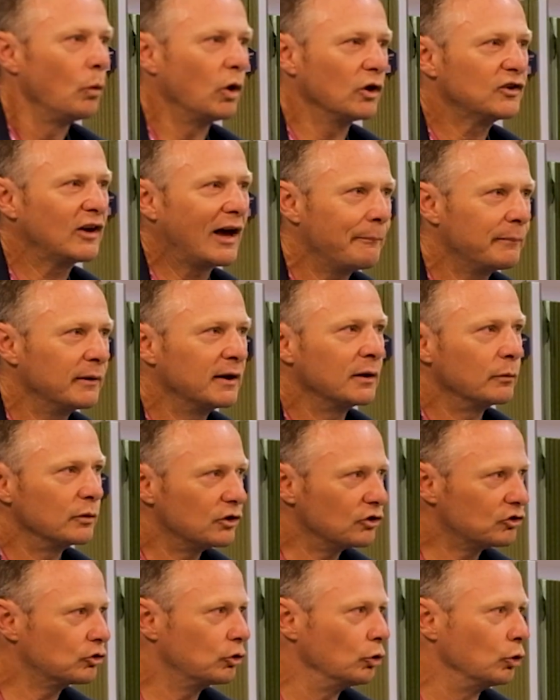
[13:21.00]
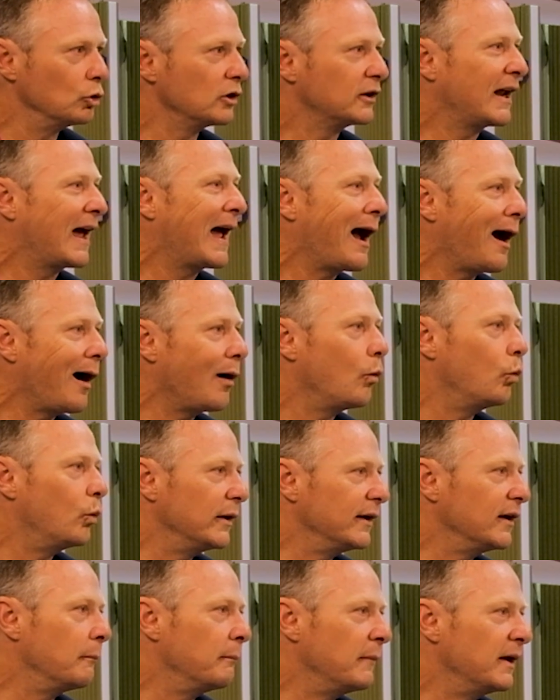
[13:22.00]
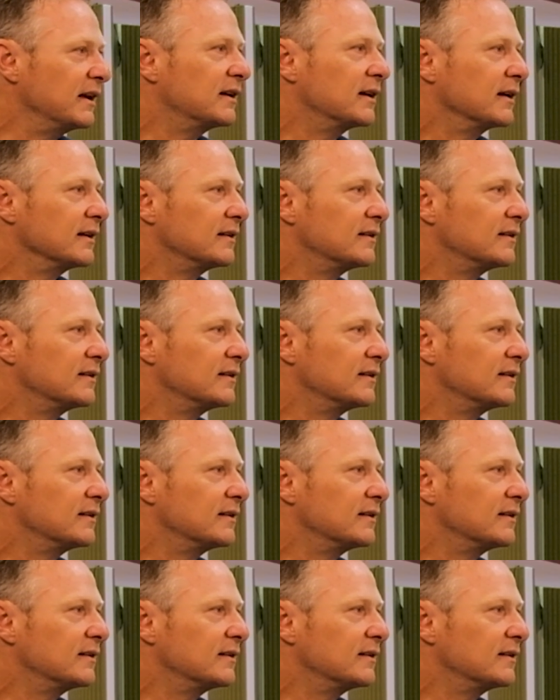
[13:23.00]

what's happening with the school and how we are making a